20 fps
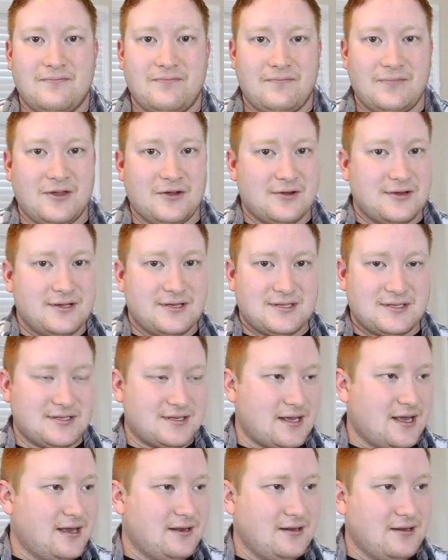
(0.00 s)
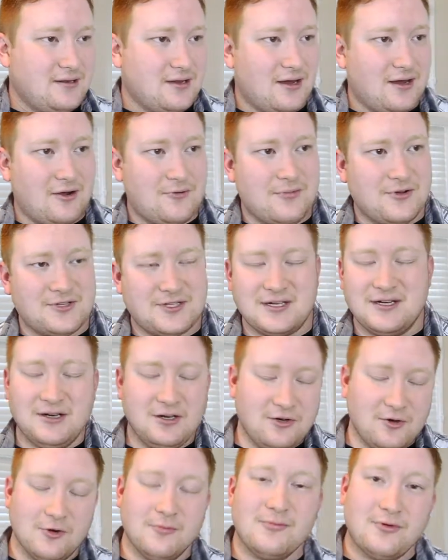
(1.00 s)
There is almost an
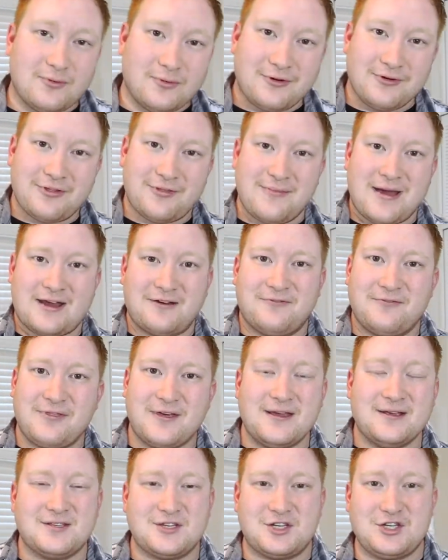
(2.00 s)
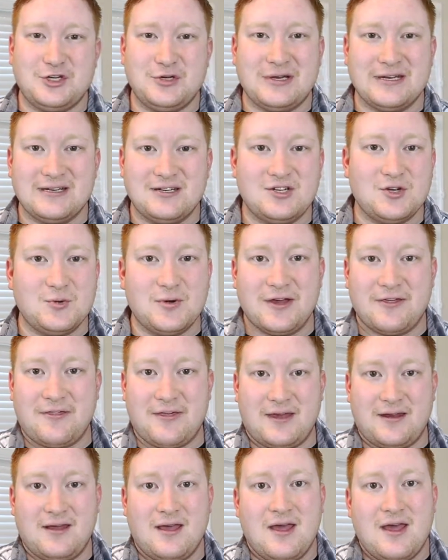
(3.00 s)
innumerable amount of things that you can do with
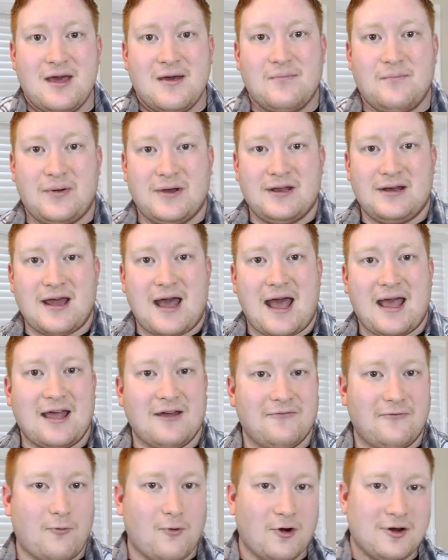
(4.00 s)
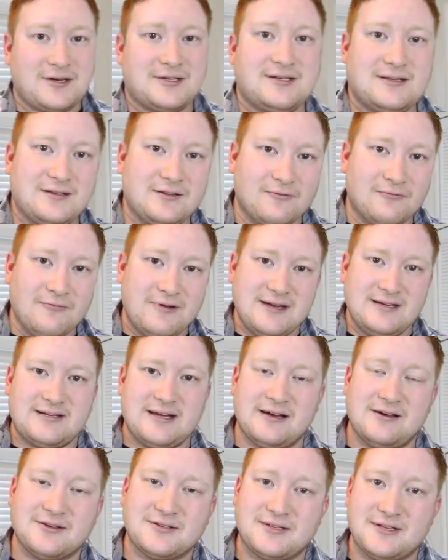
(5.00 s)
it. But I have worked in the
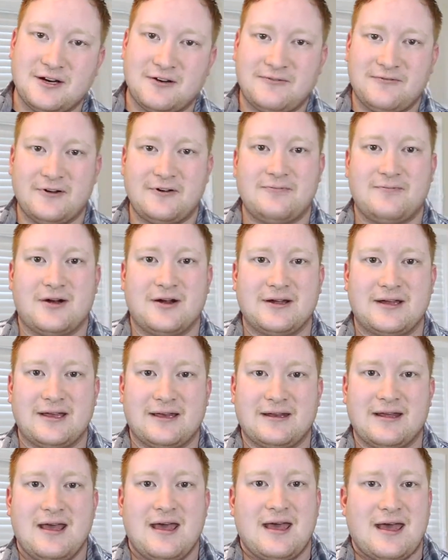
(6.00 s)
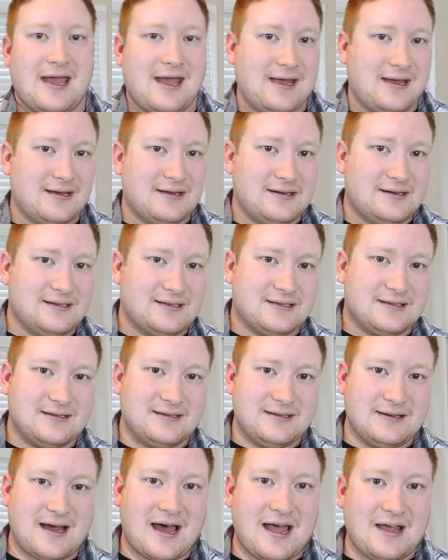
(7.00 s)
retail cell phone market, and
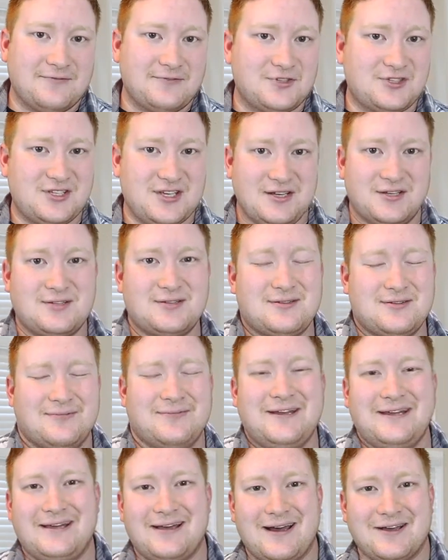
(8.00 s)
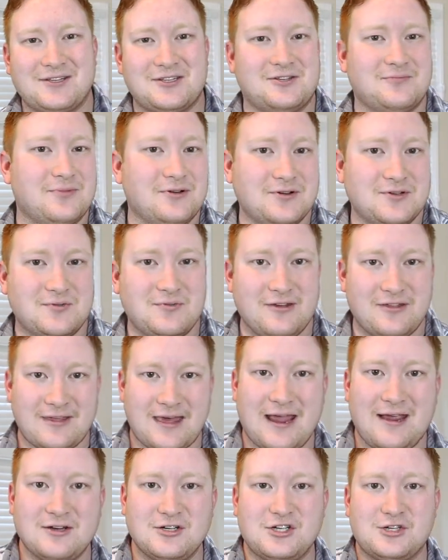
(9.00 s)
I have seen so many customers with
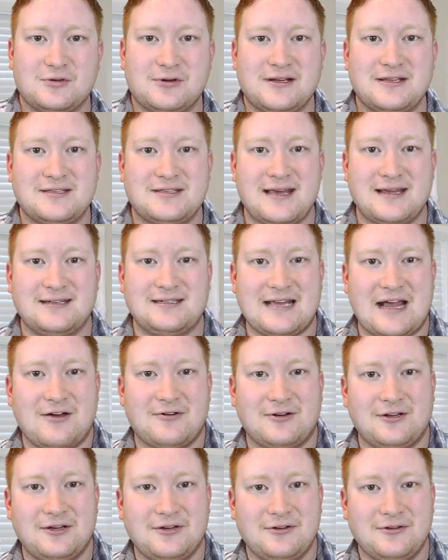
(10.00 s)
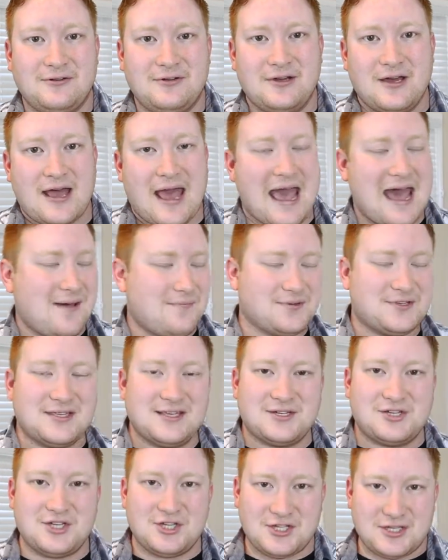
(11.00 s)
Androids that download apps
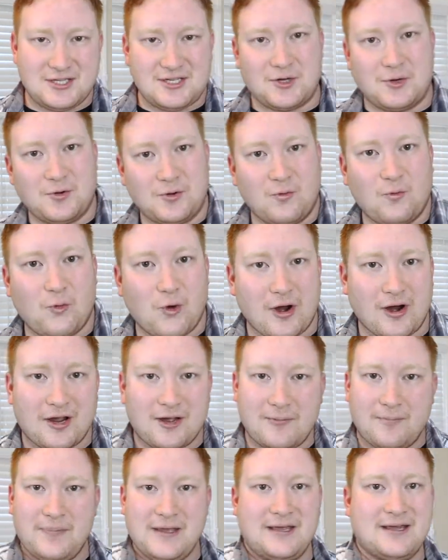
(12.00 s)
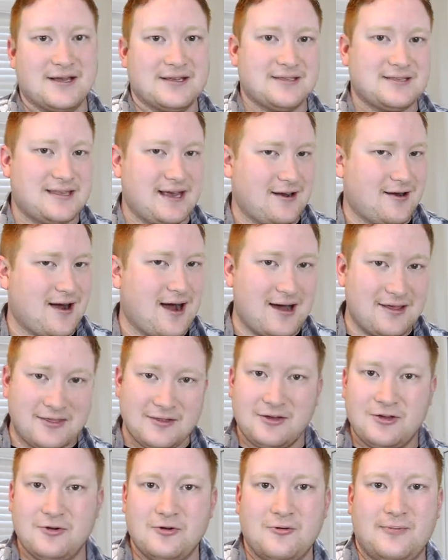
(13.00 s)
that just don't work because they're on
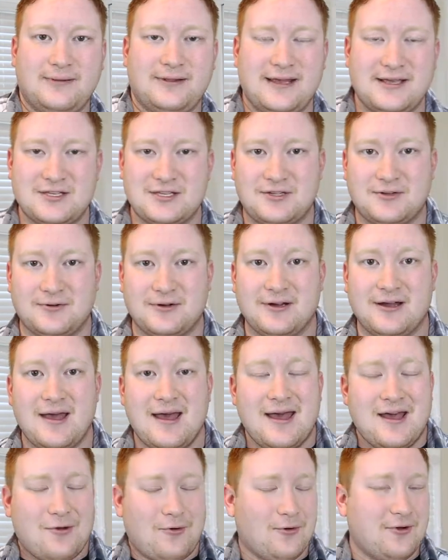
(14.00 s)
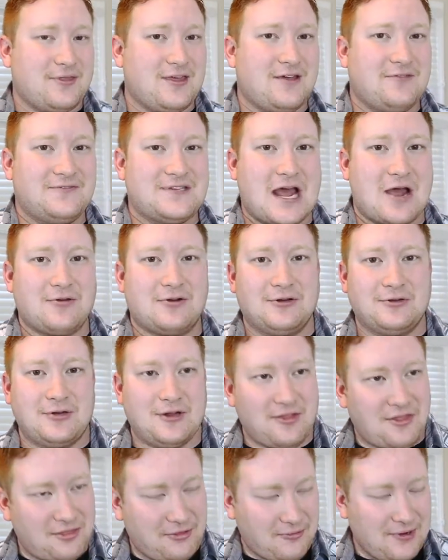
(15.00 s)
the Google Play Store, or they've
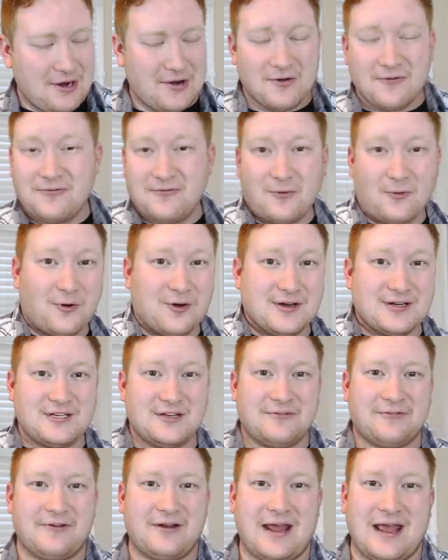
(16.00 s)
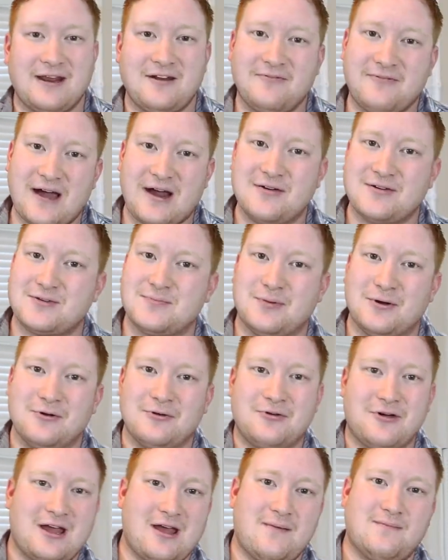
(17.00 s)
downloaded 3 or 4 different antivirus
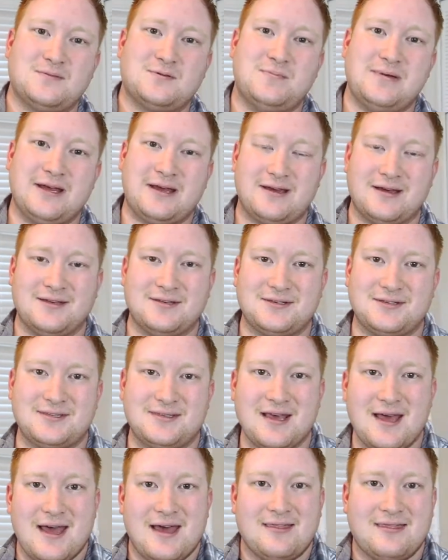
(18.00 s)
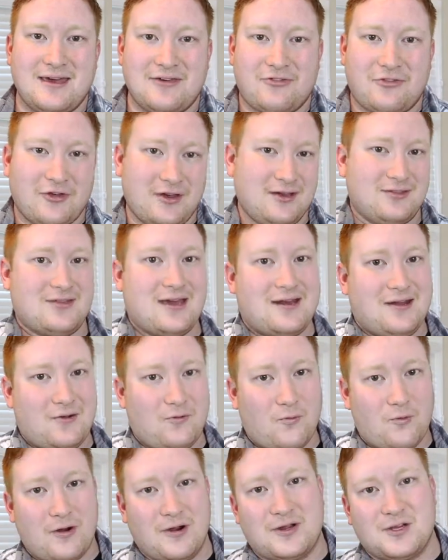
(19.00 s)
programs because they think that it
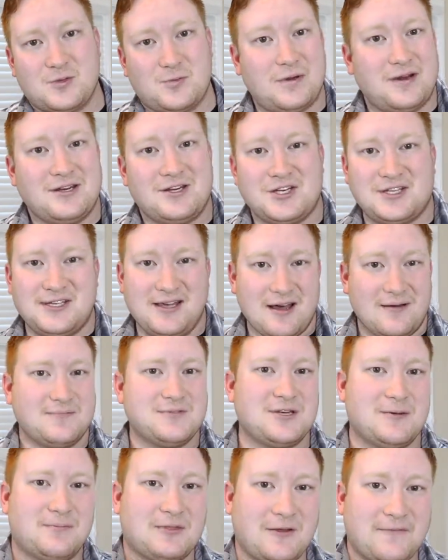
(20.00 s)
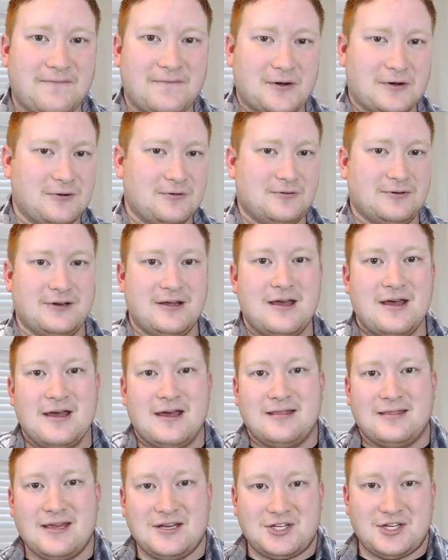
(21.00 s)
works, but it just gums up their phone.
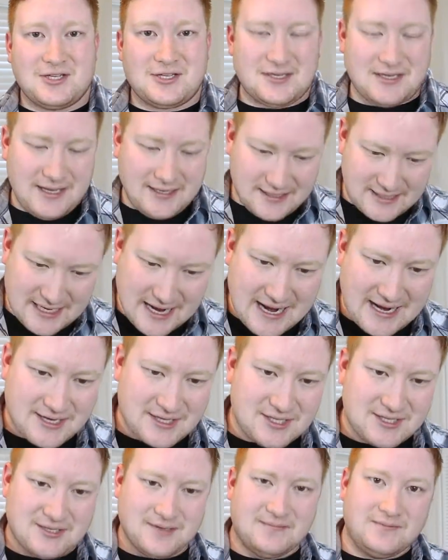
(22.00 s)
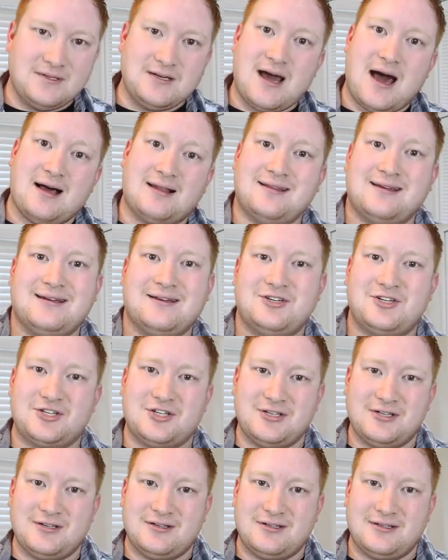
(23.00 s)
It takes some
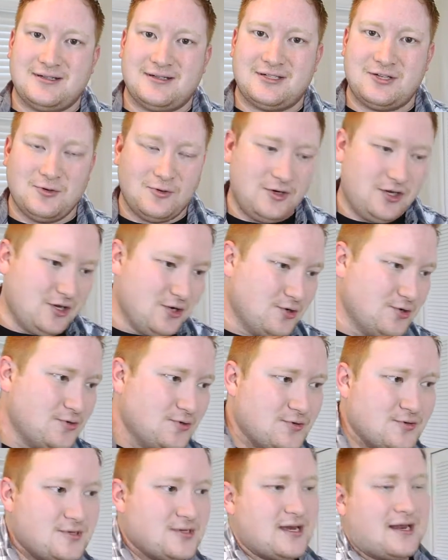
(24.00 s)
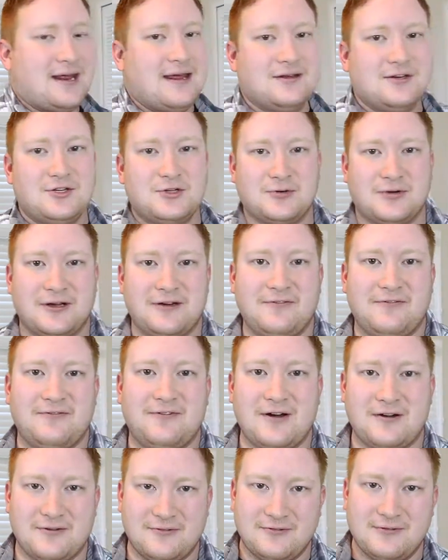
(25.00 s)
knowledge to use an Android
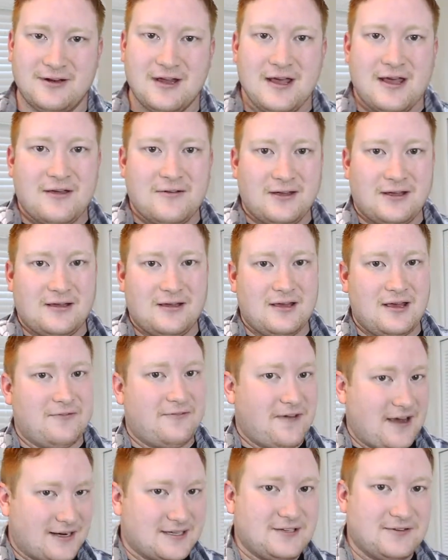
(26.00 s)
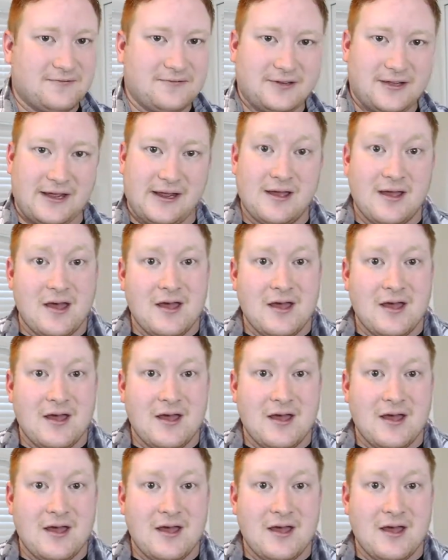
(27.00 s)
phone effectively.